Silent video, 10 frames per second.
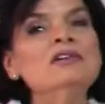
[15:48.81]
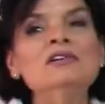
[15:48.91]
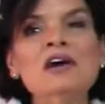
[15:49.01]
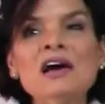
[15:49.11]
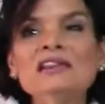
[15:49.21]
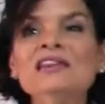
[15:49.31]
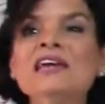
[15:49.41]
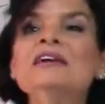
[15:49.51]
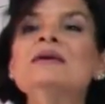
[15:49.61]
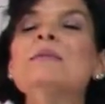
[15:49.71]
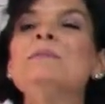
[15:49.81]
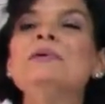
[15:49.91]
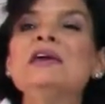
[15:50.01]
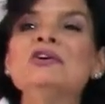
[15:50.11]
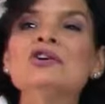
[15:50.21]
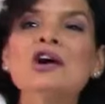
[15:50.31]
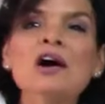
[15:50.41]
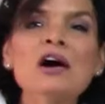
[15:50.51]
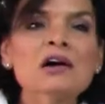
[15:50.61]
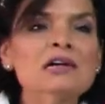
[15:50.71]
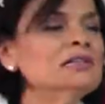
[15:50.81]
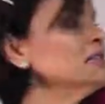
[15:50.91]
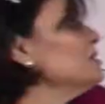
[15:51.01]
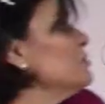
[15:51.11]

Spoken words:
nothing because